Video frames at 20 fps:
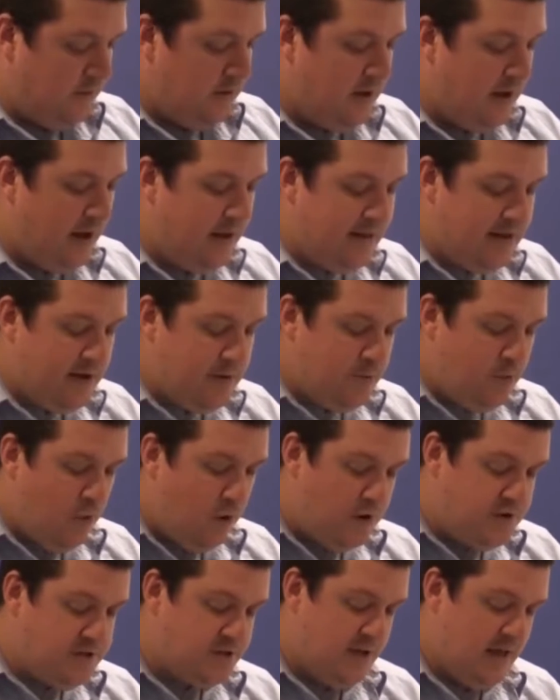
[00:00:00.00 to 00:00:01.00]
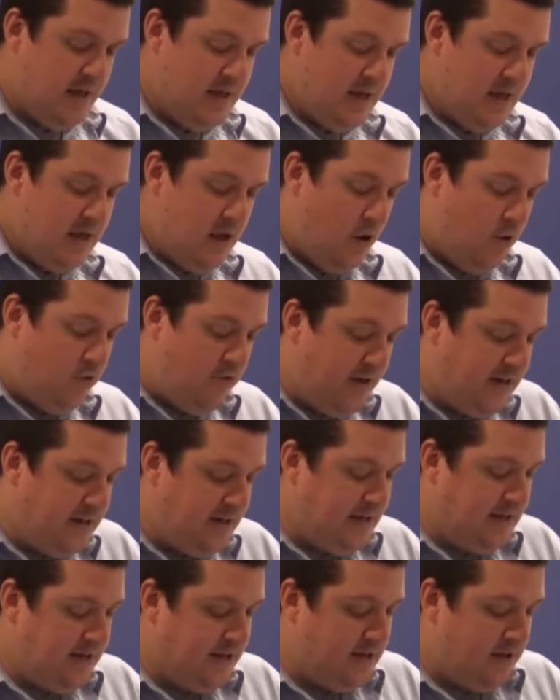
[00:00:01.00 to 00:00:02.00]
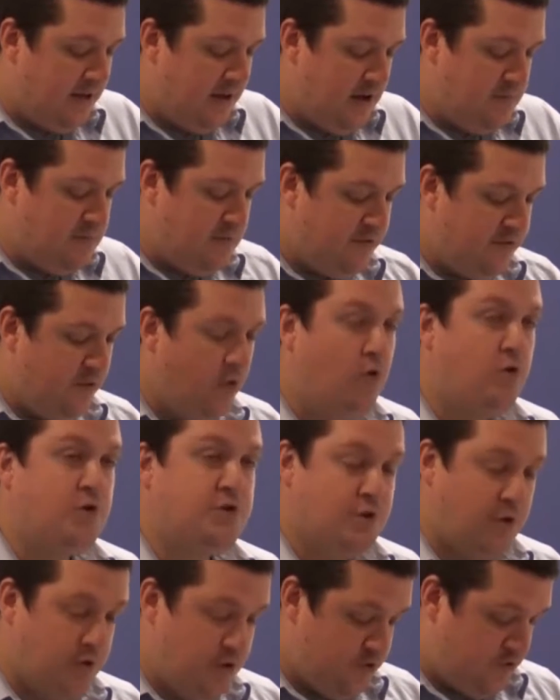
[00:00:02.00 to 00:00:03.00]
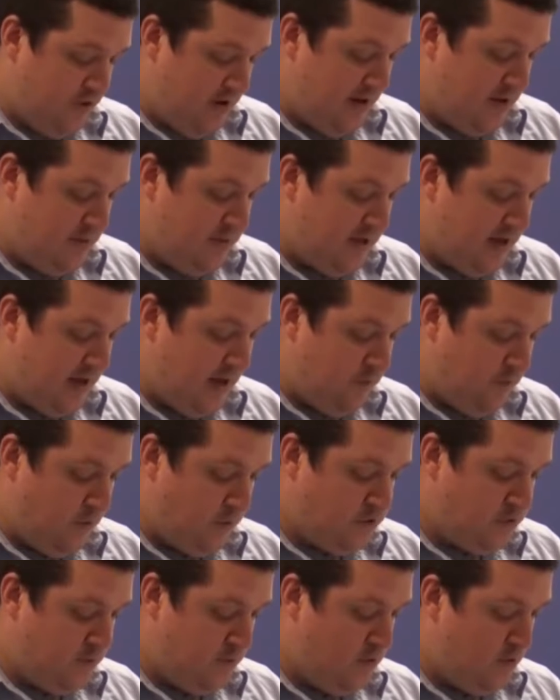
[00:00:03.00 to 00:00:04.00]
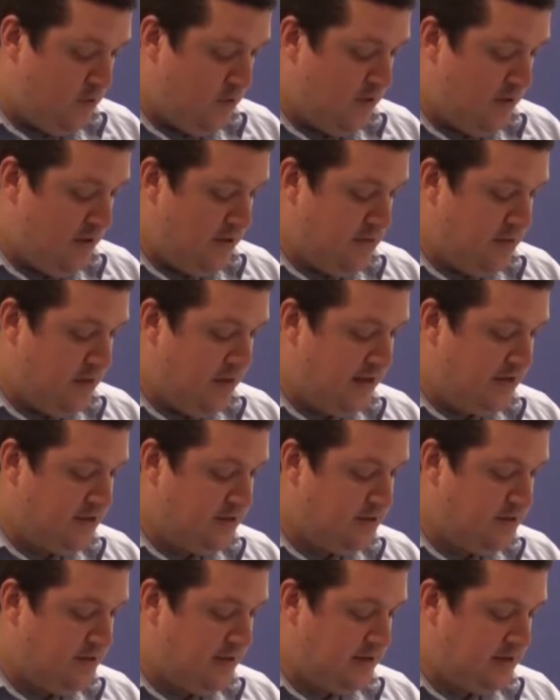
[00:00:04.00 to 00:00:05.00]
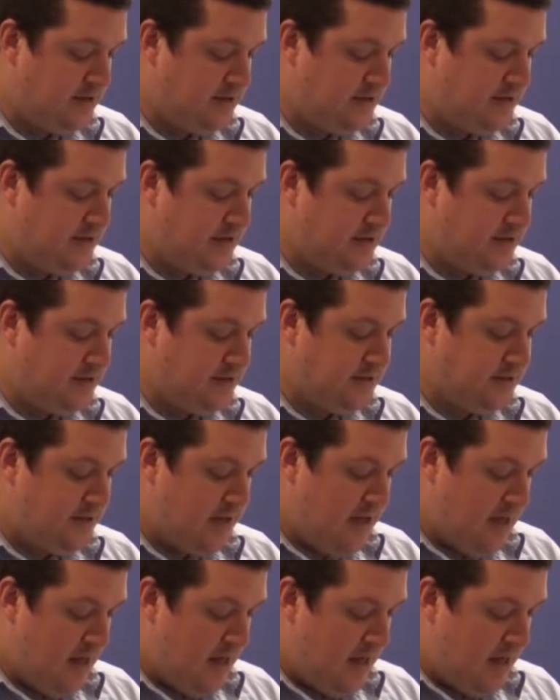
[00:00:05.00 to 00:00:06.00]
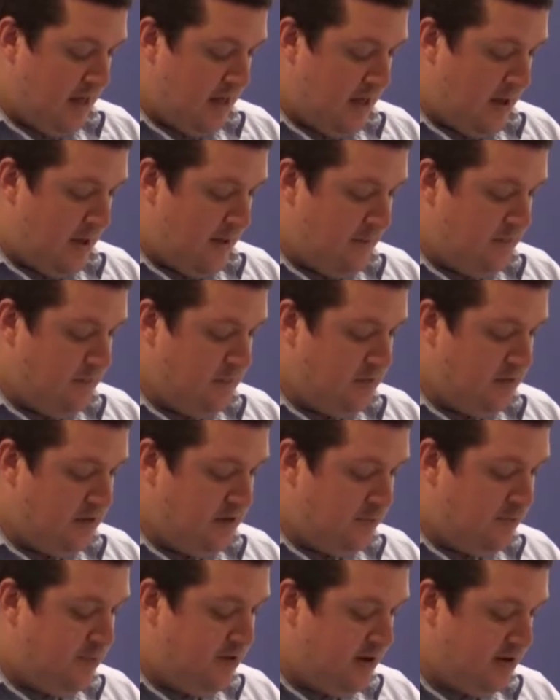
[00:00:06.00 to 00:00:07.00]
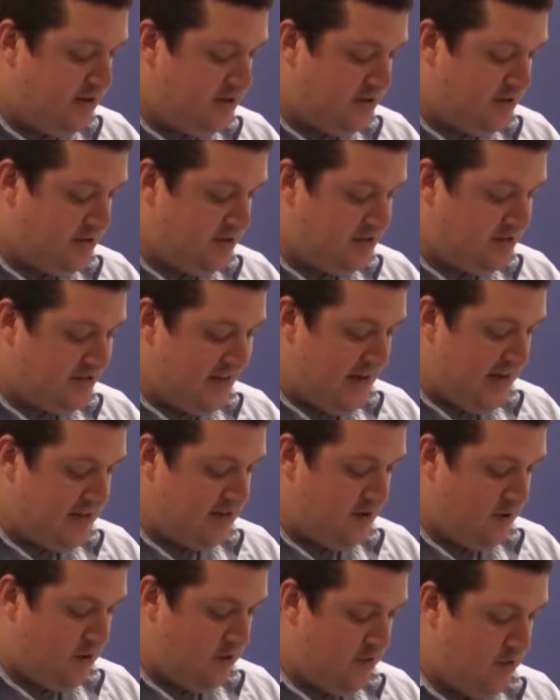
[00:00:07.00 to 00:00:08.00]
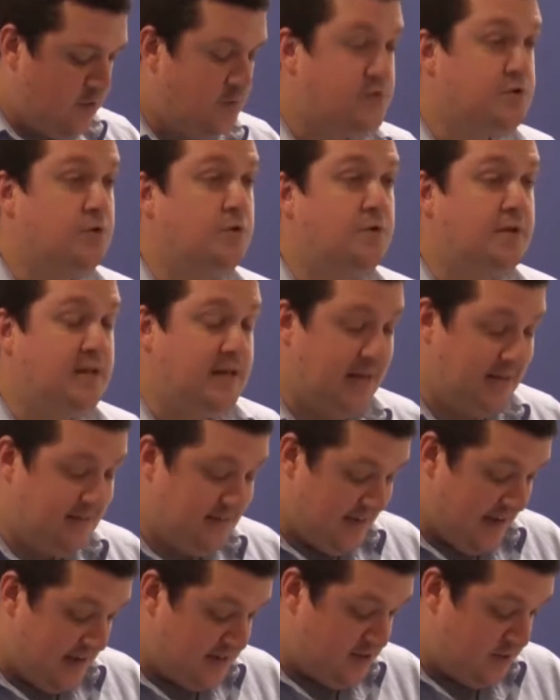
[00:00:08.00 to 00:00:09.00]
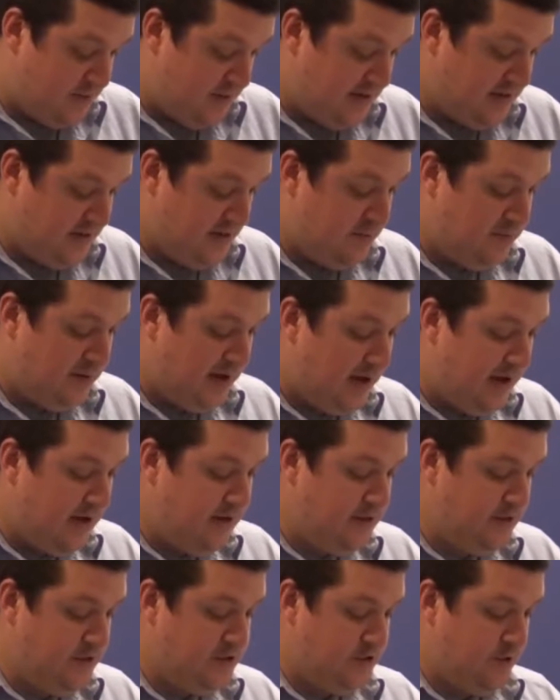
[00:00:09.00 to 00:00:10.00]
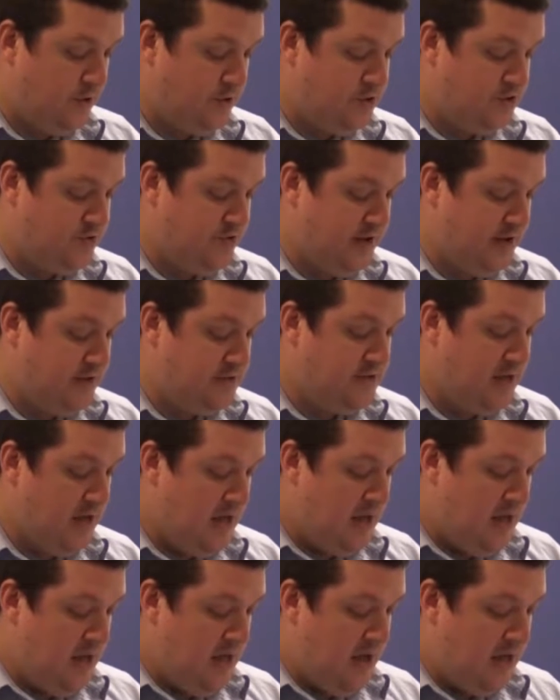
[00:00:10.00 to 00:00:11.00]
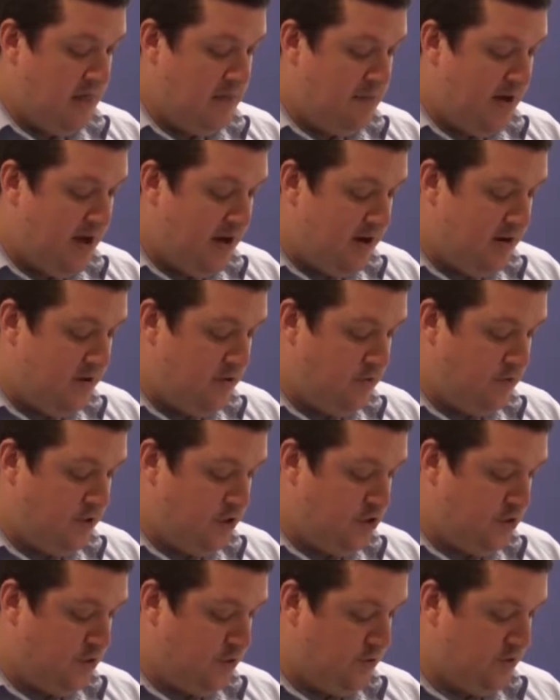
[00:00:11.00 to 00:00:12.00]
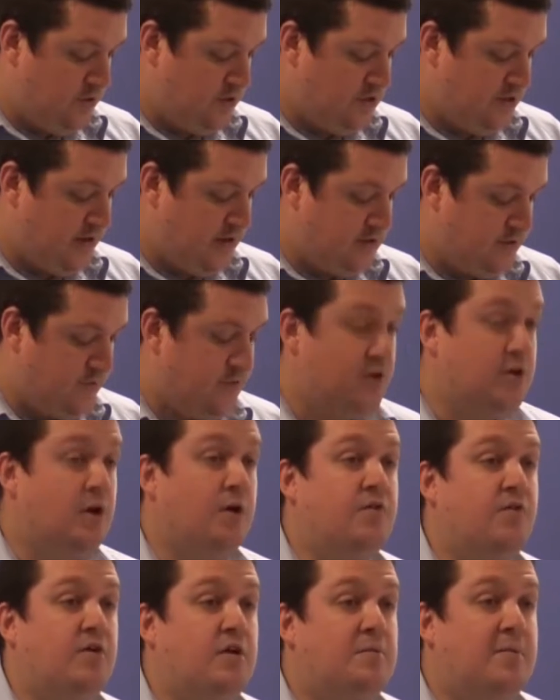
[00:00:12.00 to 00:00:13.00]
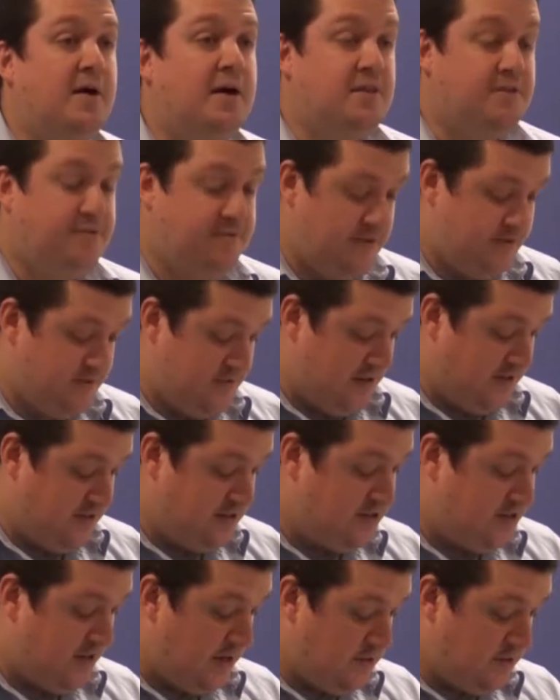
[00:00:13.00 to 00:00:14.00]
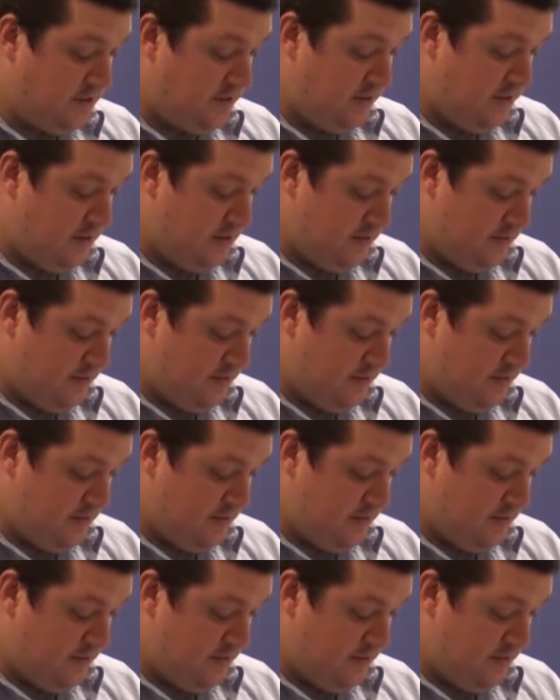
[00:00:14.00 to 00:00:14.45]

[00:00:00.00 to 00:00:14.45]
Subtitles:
Ellingham was already in decline before Scottish raiding began once more in the later 1330s. The depressed state, however, was only exacerbated by these Scottish raids, and the manor only showed signs of recovery by the 15th century.